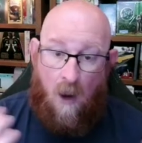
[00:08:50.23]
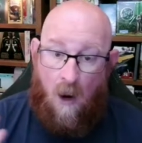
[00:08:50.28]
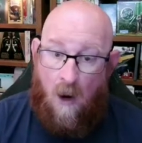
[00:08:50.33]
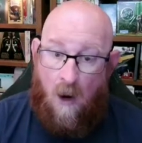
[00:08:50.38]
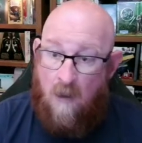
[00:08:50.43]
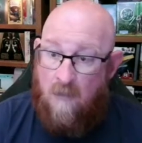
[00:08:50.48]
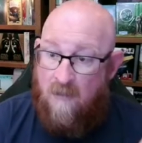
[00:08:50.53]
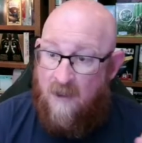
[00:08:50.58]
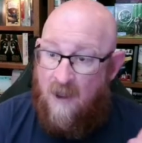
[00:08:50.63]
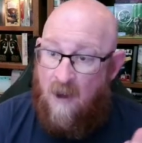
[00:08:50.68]

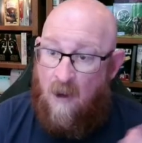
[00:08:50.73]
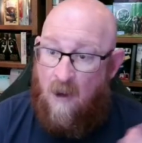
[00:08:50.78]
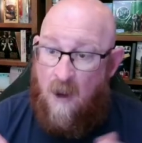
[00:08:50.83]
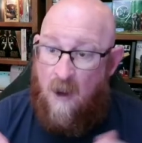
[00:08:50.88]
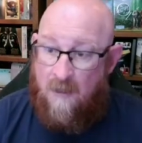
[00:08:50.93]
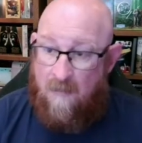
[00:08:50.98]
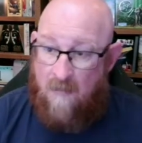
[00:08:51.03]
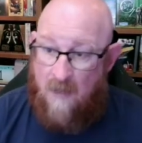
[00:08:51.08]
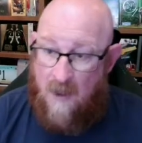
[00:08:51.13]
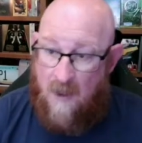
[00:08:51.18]
Are they
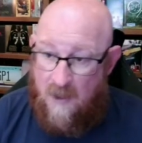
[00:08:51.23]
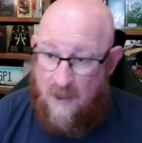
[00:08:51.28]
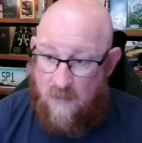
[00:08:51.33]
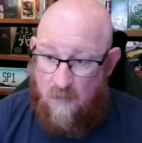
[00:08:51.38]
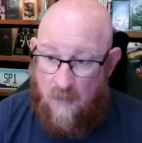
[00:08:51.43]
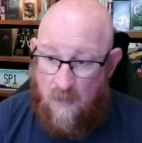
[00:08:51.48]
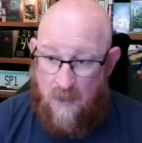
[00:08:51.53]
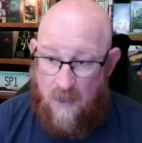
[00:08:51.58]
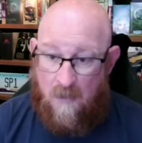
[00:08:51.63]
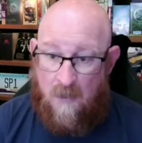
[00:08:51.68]

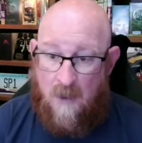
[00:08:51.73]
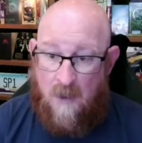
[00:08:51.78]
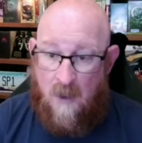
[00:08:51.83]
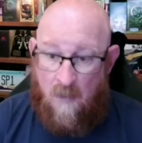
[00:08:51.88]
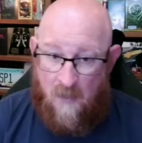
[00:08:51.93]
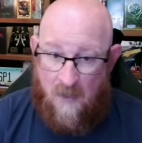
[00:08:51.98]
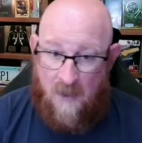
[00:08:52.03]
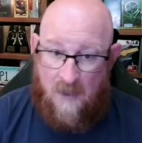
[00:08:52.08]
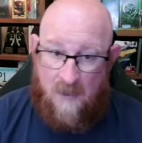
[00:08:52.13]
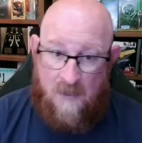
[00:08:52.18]
authorized by your
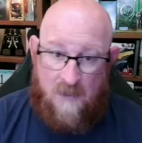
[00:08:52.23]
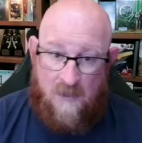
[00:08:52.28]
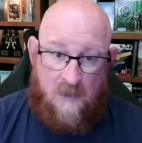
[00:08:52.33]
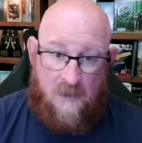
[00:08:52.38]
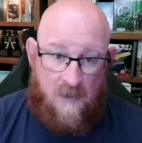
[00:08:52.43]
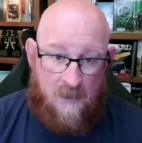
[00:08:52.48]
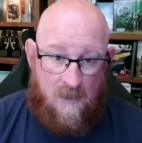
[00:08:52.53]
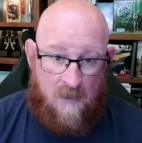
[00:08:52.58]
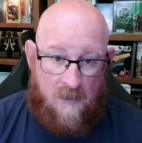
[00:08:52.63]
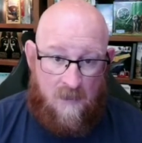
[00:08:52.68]
company's,
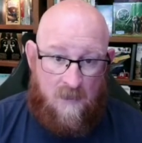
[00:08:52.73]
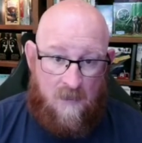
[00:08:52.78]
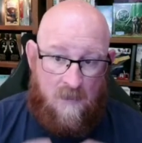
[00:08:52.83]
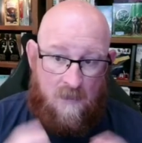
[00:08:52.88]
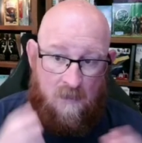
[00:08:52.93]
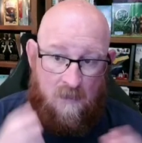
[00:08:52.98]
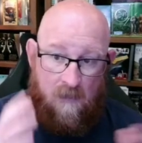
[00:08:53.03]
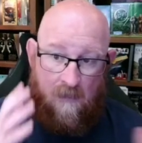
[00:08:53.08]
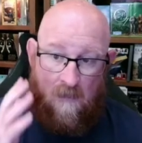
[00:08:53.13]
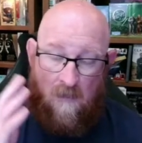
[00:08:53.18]
uh,
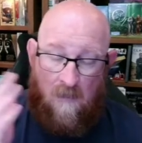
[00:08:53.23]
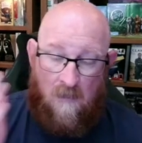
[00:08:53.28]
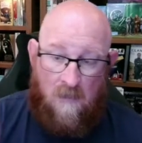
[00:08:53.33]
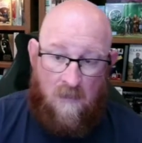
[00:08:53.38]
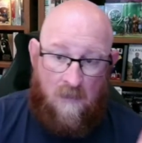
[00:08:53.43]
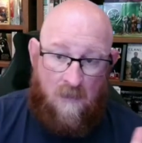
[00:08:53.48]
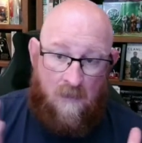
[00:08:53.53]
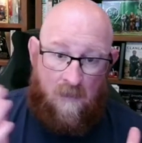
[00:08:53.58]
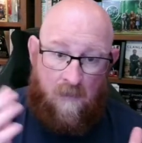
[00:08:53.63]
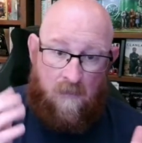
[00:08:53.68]

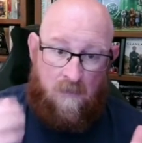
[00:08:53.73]
you